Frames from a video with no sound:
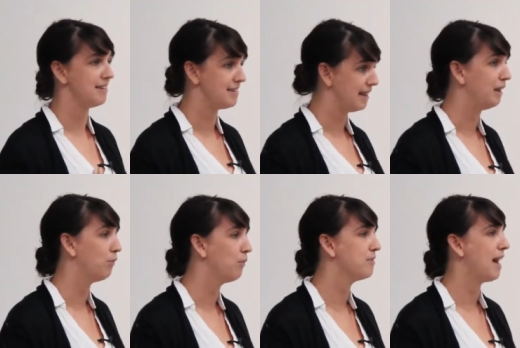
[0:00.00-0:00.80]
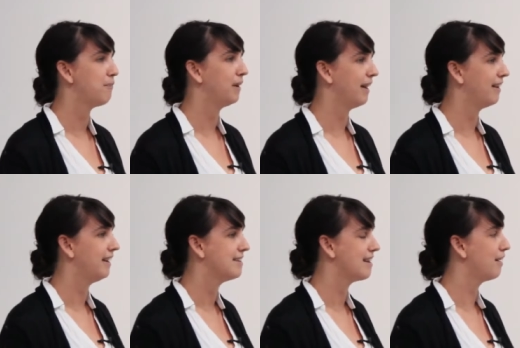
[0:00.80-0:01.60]
see what was happening on the
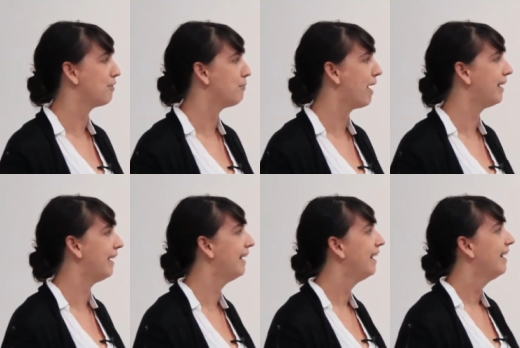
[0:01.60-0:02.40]
inside of the body.